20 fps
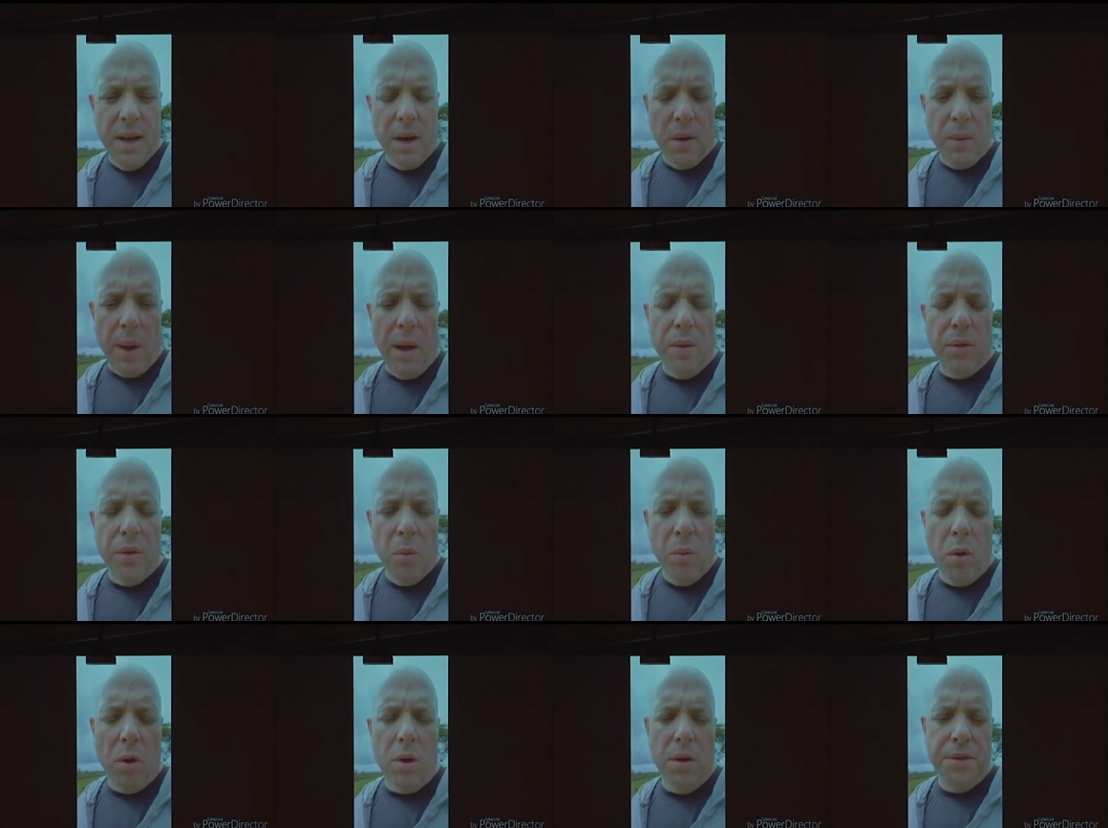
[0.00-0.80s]
around the
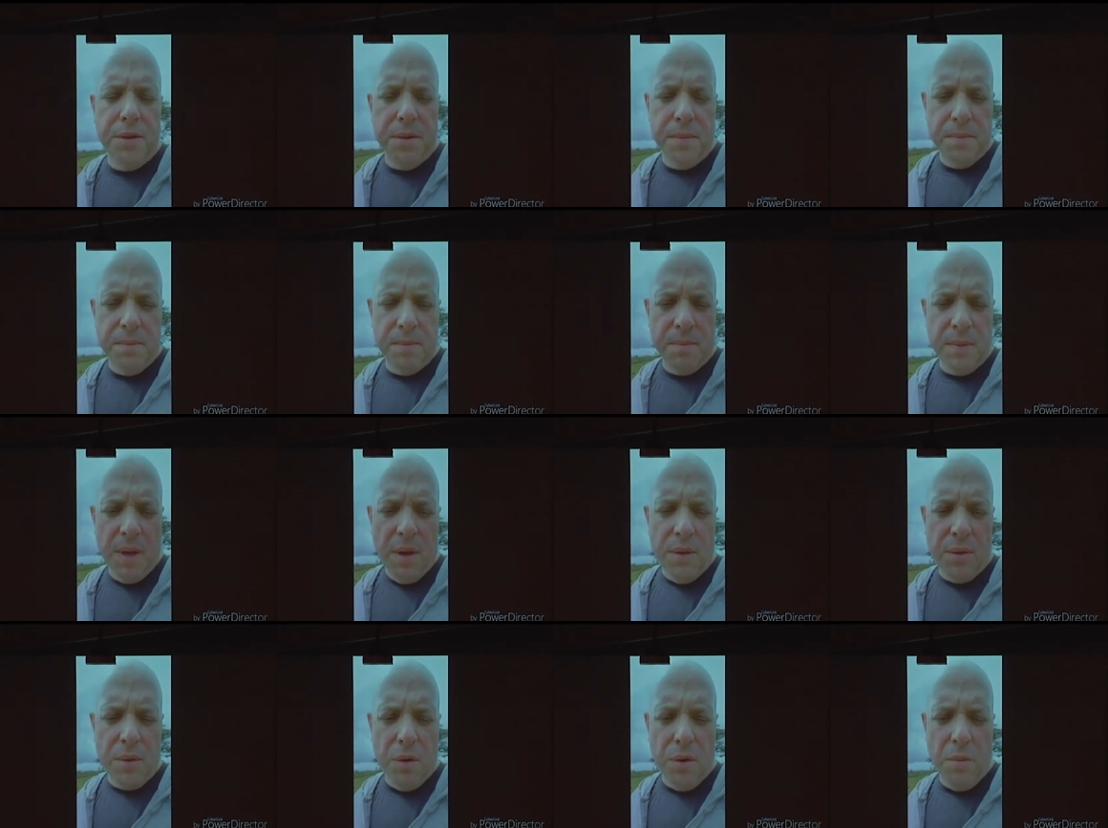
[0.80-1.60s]
world
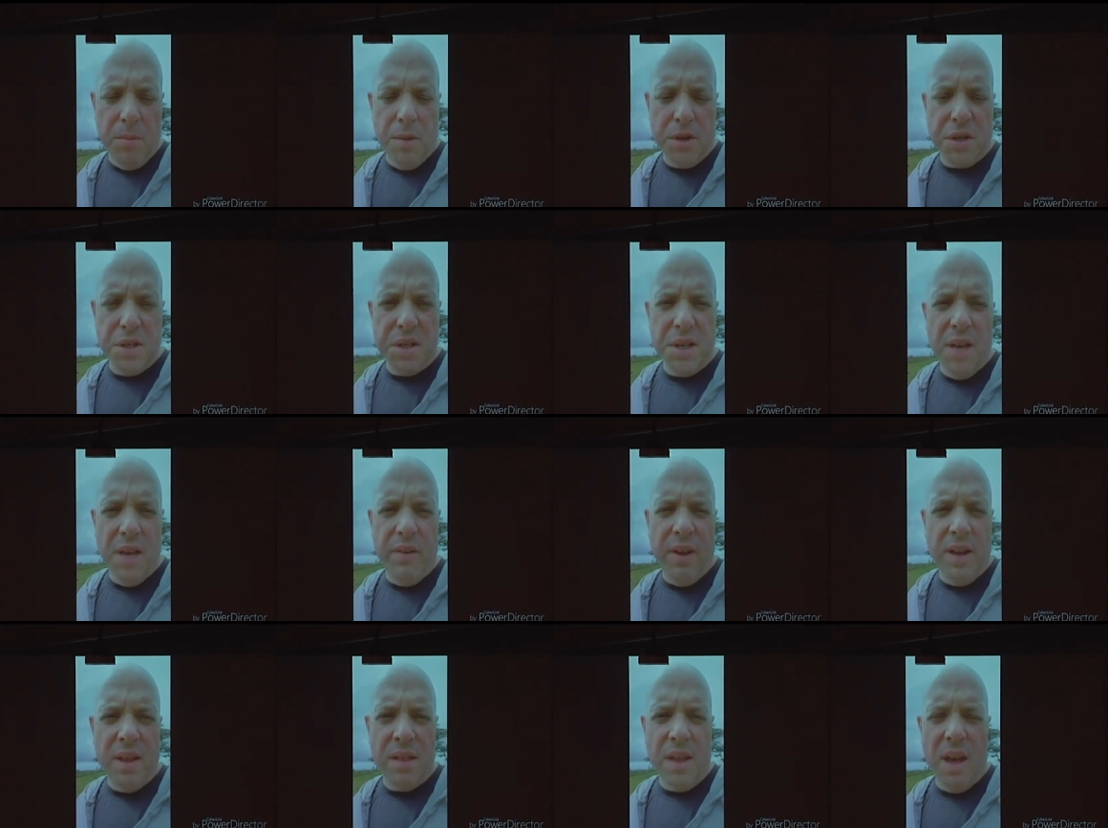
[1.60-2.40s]
through your missions
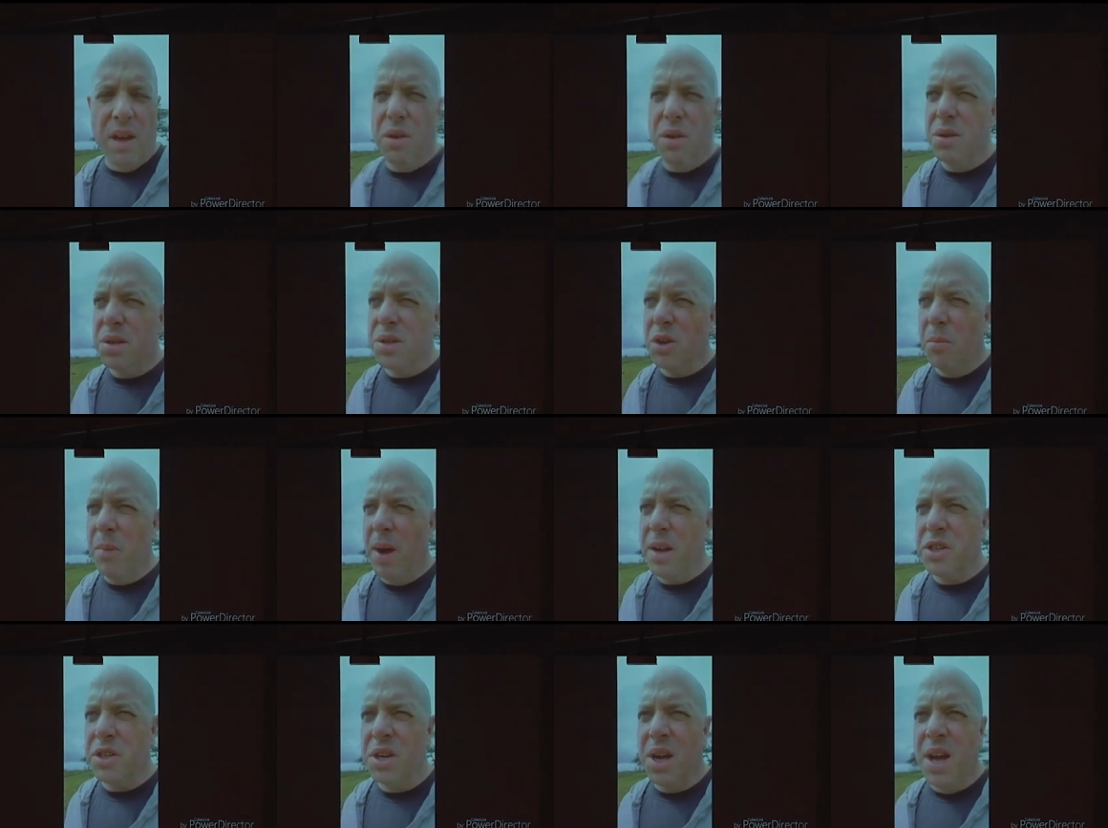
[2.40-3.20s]
giving. Thank you so
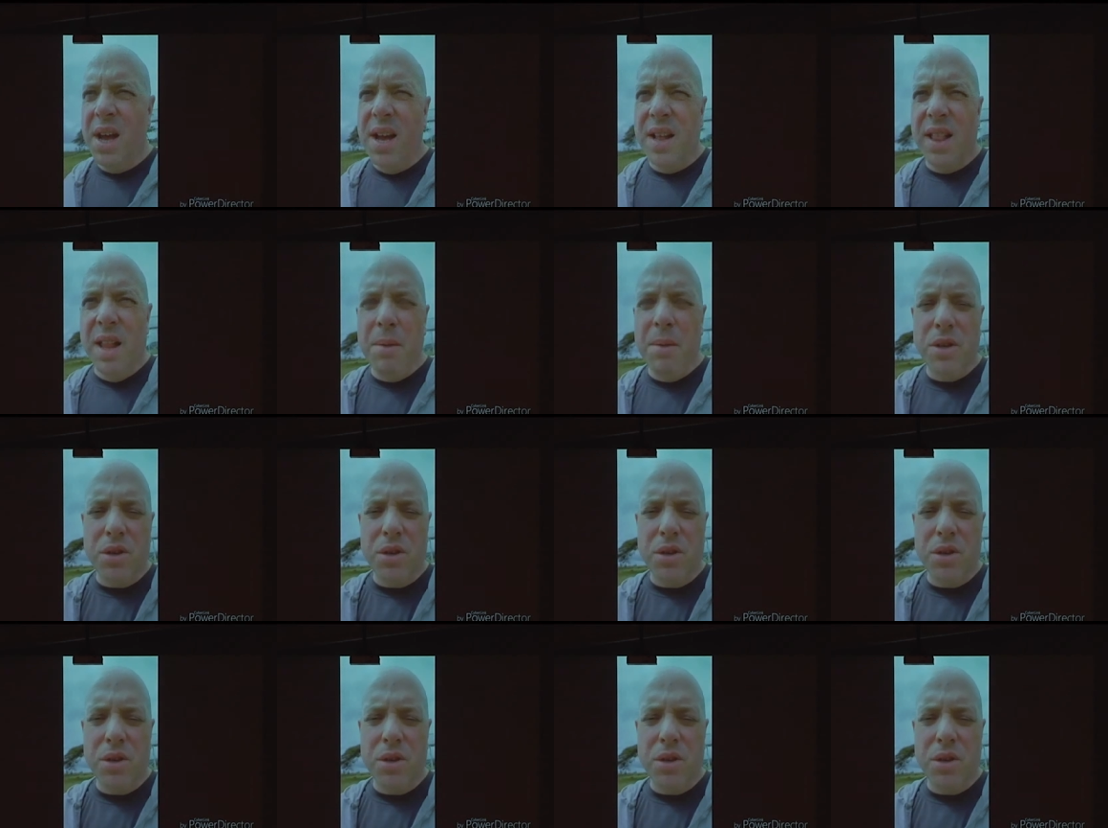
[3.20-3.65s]
much. Let me